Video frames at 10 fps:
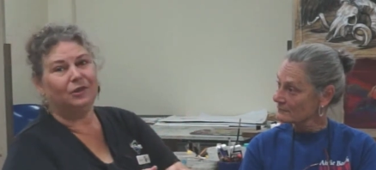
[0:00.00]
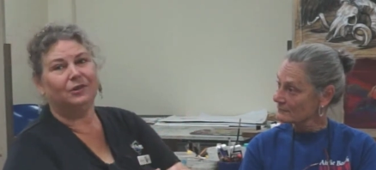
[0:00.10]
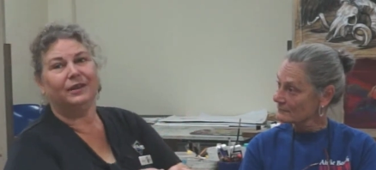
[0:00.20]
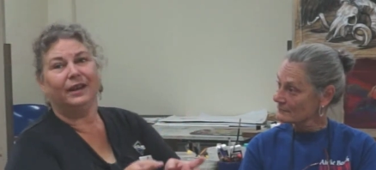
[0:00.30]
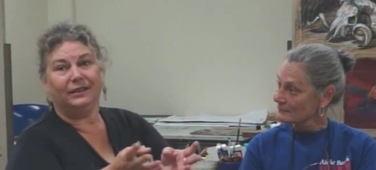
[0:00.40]

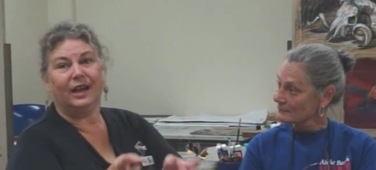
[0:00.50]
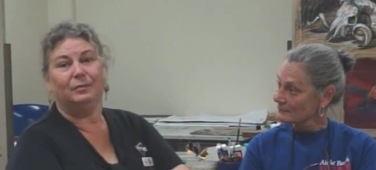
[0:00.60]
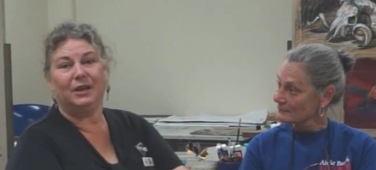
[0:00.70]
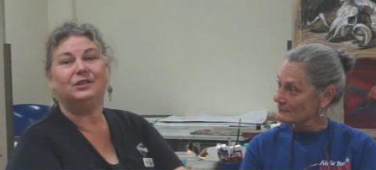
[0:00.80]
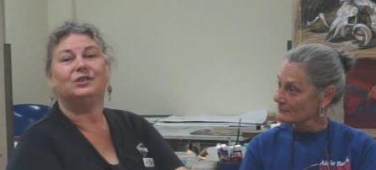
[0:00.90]
Speaker 1: on and
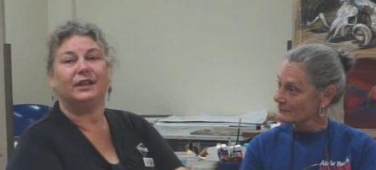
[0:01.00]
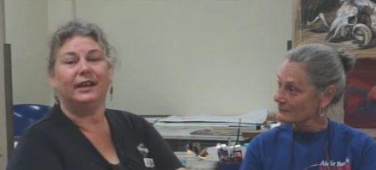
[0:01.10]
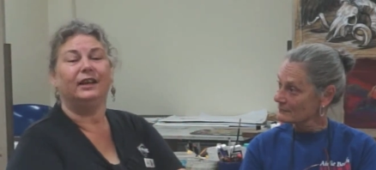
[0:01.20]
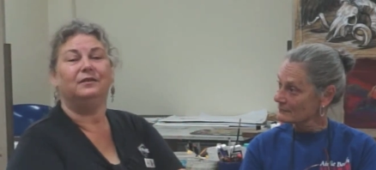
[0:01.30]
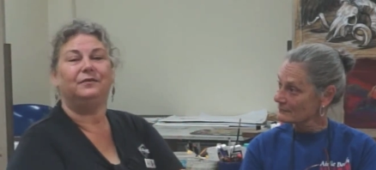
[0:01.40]
come into
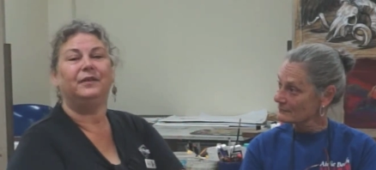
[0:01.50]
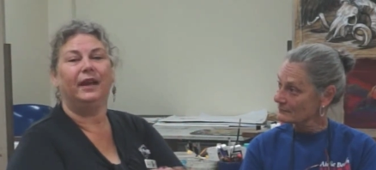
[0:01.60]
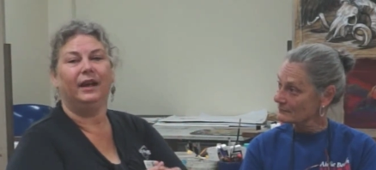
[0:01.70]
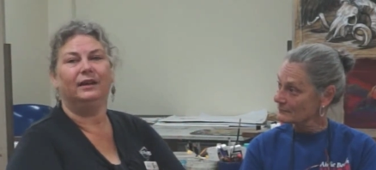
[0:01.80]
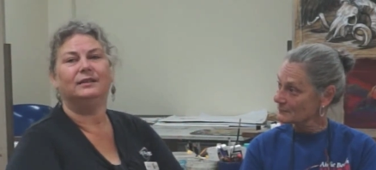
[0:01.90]
TAFE
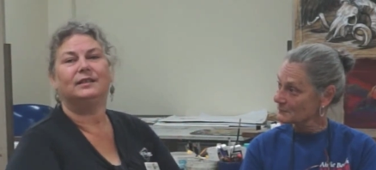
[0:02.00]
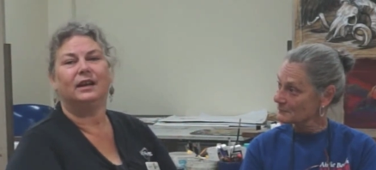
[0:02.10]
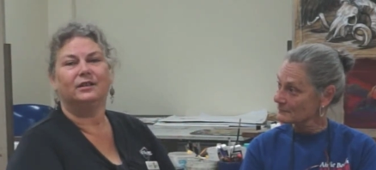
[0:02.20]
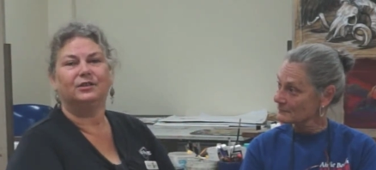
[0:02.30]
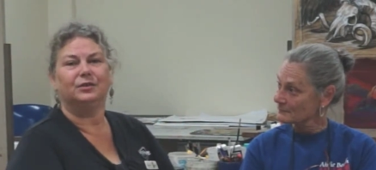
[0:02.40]
and
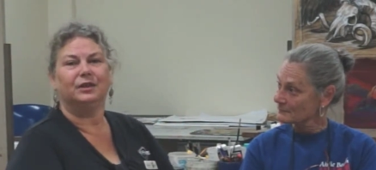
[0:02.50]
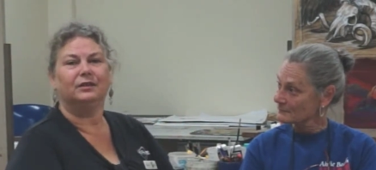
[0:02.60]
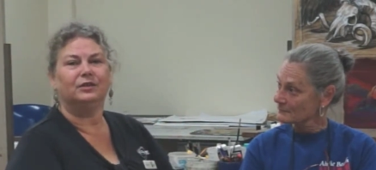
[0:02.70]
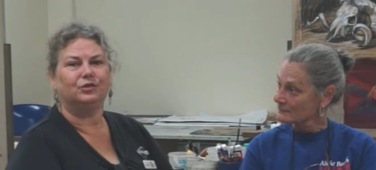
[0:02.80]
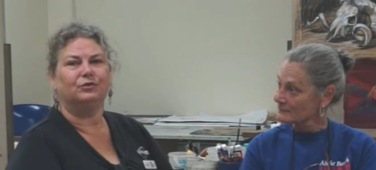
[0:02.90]
started
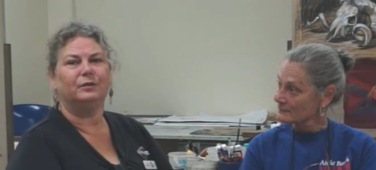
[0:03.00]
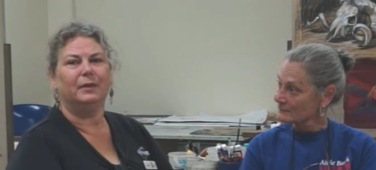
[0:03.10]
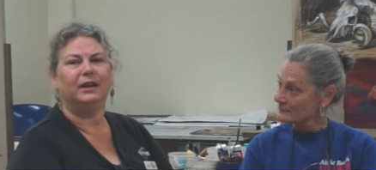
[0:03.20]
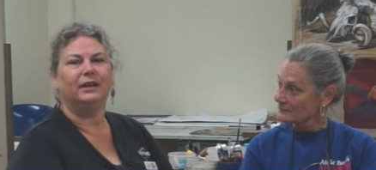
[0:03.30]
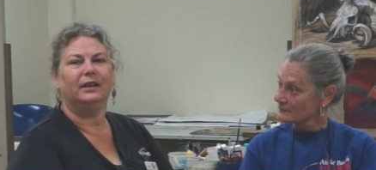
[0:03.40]
doing the jewellery
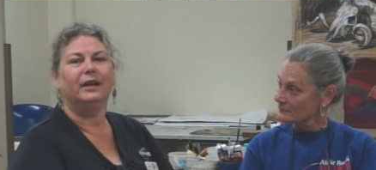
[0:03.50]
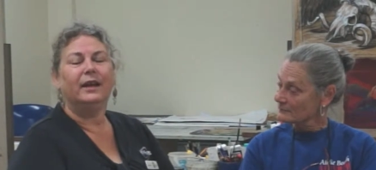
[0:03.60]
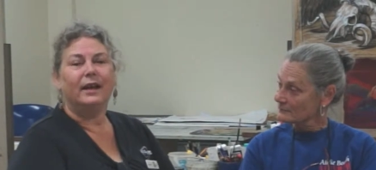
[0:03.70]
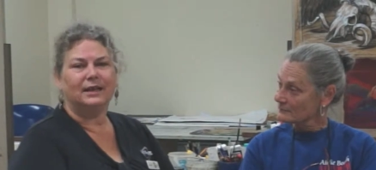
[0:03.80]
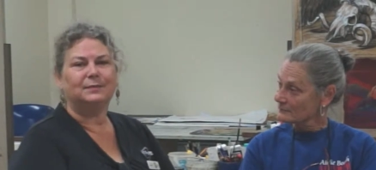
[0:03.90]
making
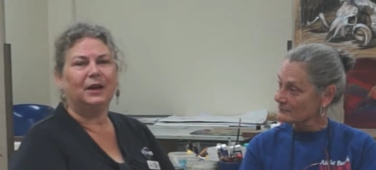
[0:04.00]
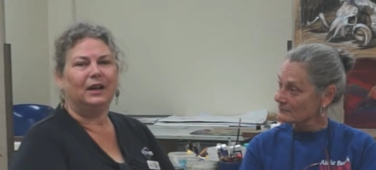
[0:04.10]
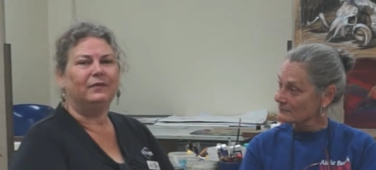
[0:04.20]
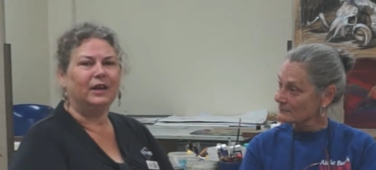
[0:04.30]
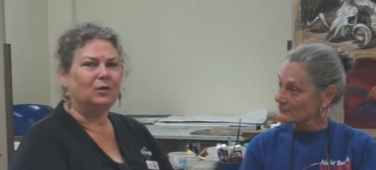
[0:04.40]
as
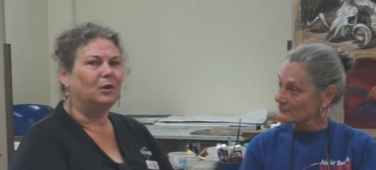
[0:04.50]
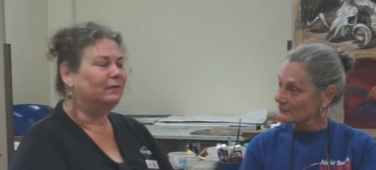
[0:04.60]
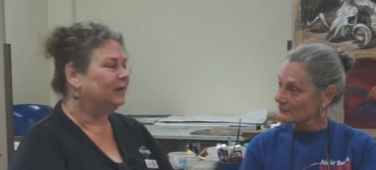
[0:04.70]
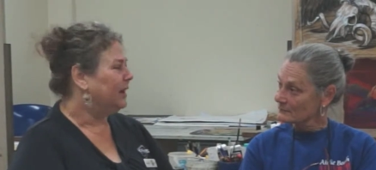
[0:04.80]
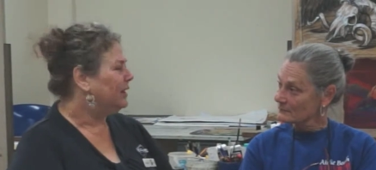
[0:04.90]
part of our
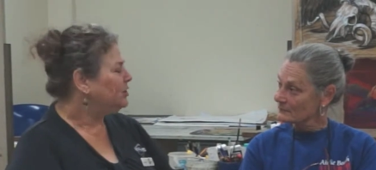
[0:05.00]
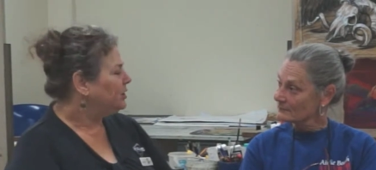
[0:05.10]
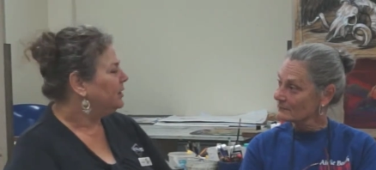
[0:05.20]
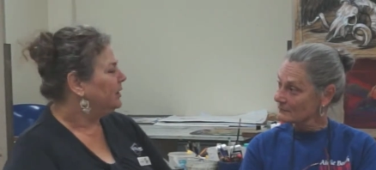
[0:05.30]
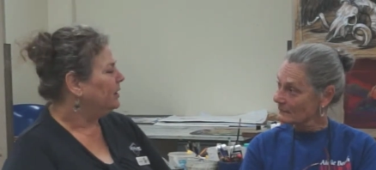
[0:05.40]

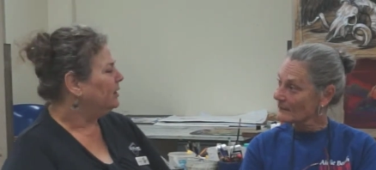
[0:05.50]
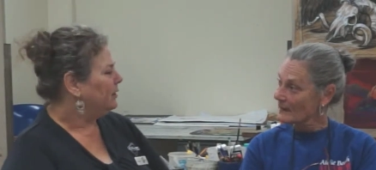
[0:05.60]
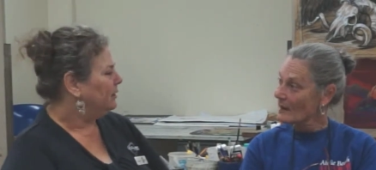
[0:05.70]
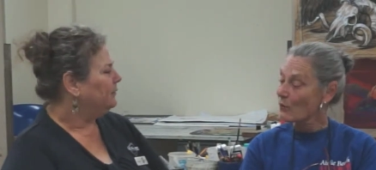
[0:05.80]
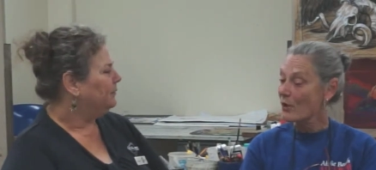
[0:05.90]
qualification here.
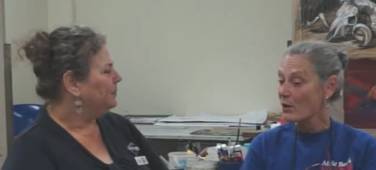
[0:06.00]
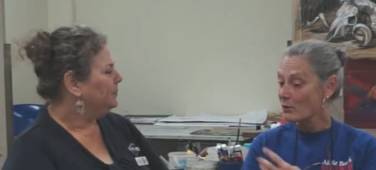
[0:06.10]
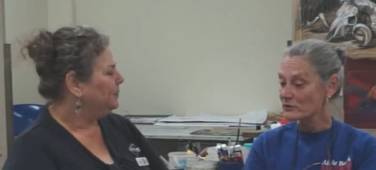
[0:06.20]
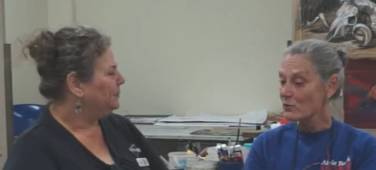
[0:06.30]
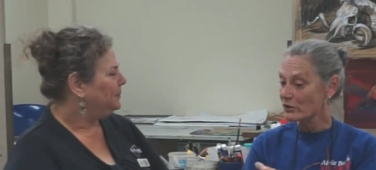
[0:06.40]
Speaker 2: Yeah, well, I
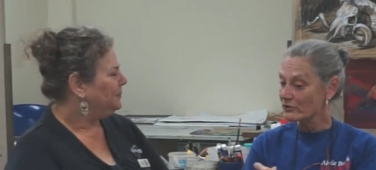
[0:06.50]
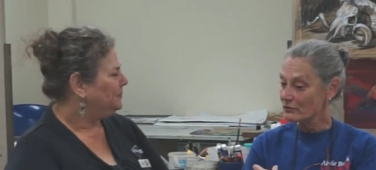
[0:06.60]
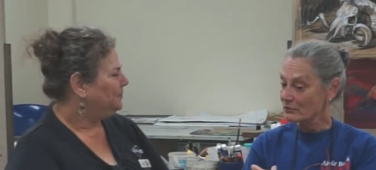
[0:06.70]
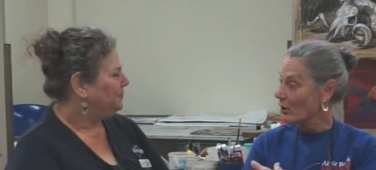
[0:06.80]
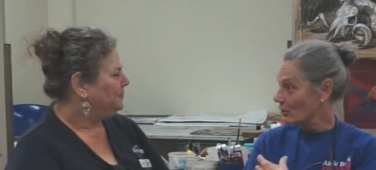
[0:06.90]
always wanted
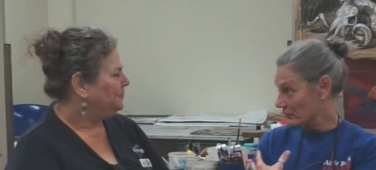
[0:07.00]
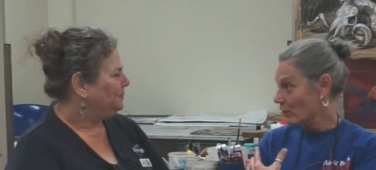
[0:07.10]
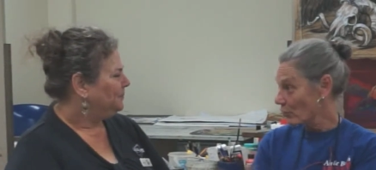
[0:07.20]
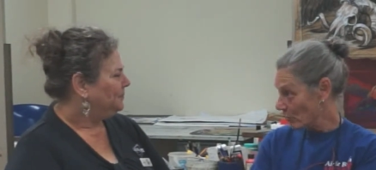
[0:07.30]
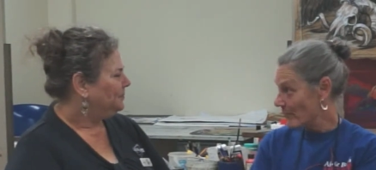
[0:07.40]
to, because
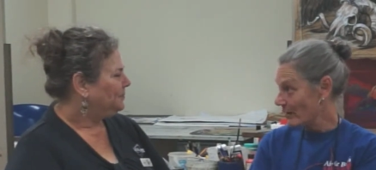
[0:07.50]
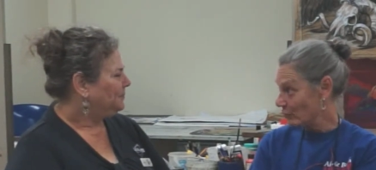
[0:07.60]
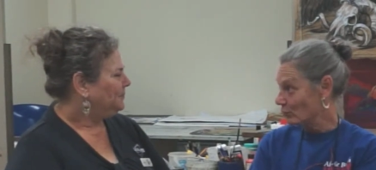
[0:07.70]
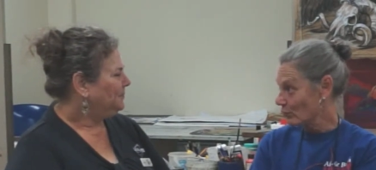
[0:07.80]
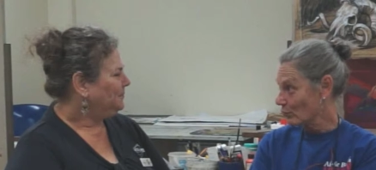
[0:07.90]
I heard about
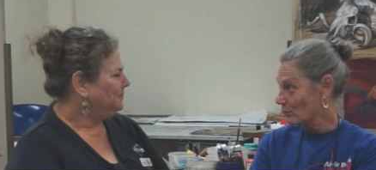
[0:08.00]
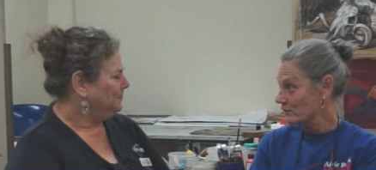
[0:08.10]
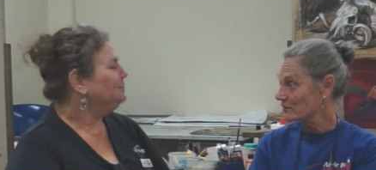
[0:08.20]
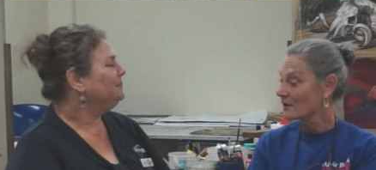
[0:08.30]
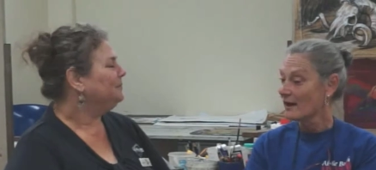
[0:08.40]
your
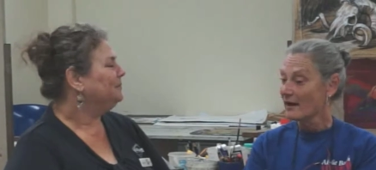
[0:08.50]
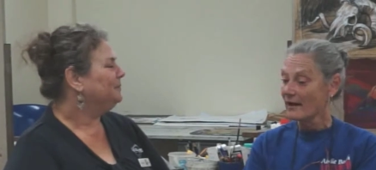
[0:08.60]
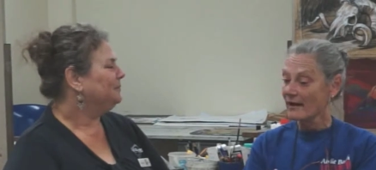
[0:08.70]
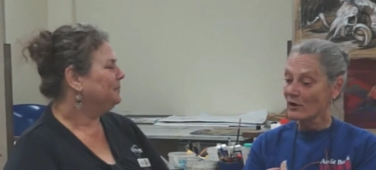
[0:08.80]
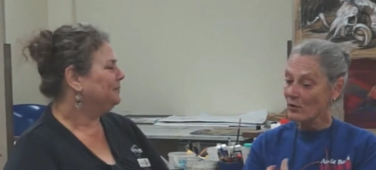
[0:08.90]
course,
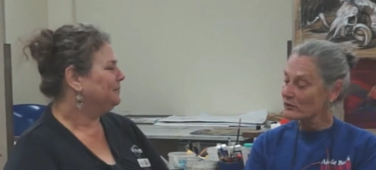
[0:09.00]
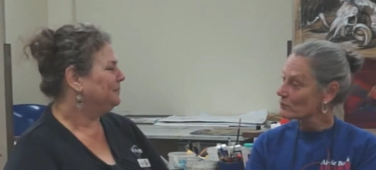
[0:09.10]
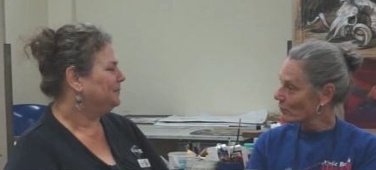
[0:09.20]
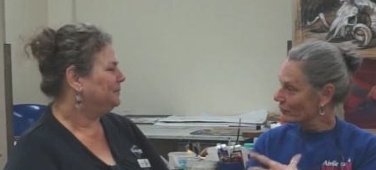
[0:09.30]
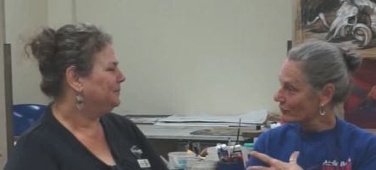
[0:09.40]
and I
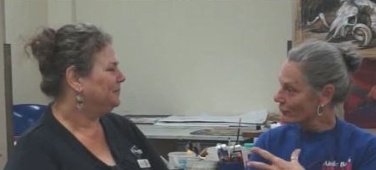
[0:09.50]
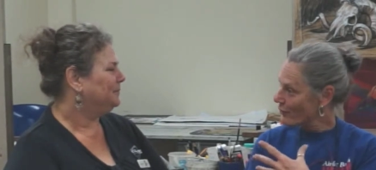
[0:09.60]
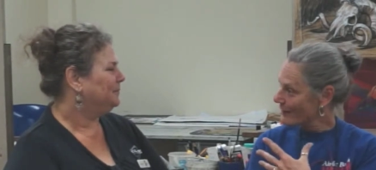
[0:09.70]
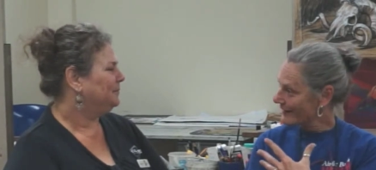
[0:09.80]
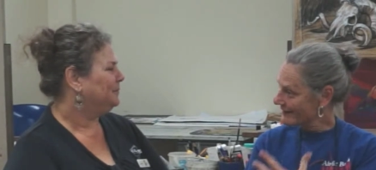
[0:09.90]
always wanted to
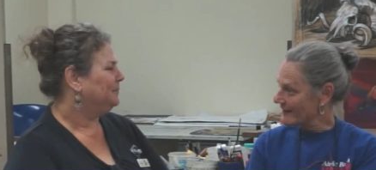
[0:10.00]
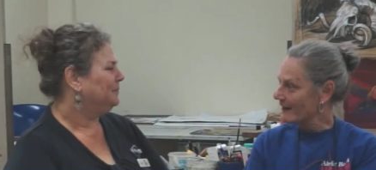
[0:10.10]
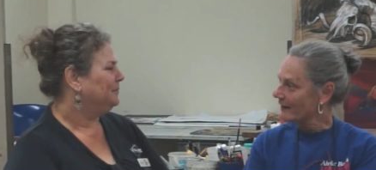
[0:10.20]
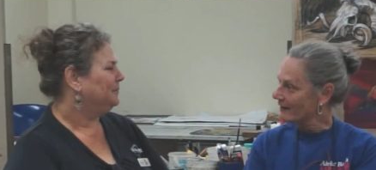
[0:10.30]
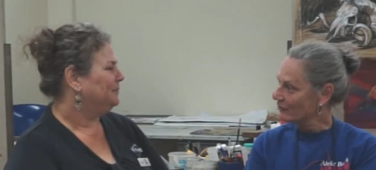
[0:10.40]
try and get
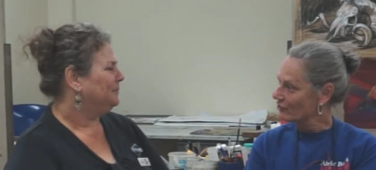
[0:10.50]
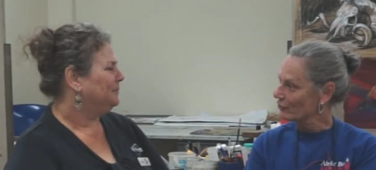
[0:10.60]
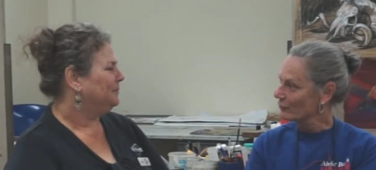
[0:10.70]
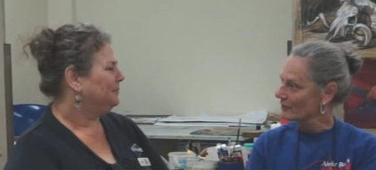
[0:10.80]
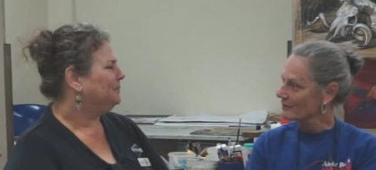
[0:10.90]
down here to
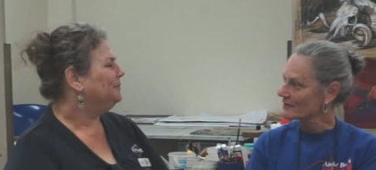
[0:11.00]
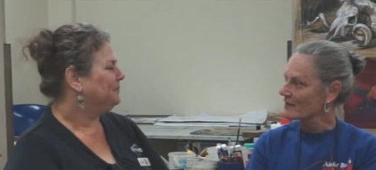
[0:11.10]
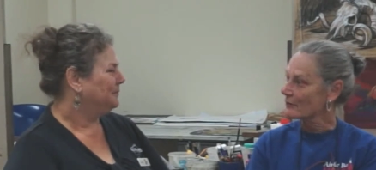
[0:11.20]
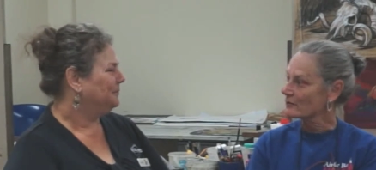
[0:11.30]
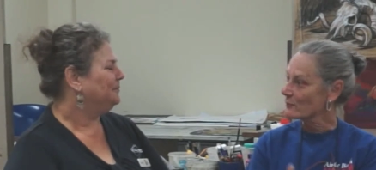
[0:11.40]
do it. And
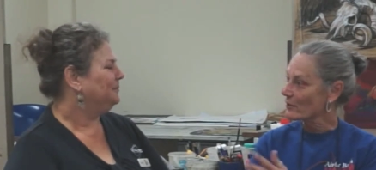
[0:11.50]
so it's